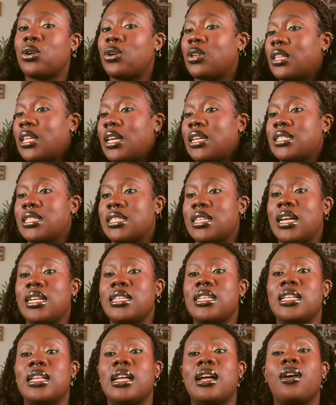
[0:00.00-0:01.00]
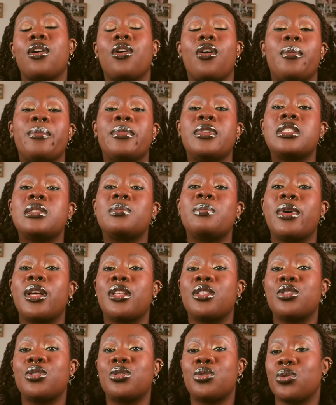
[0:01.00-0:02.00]
understanding, and
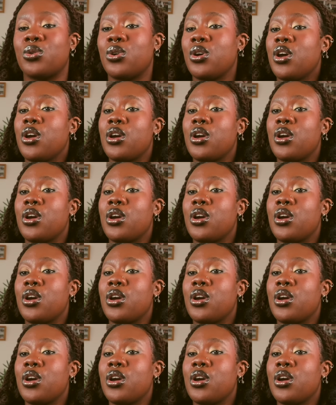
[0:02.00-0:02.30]
commitment to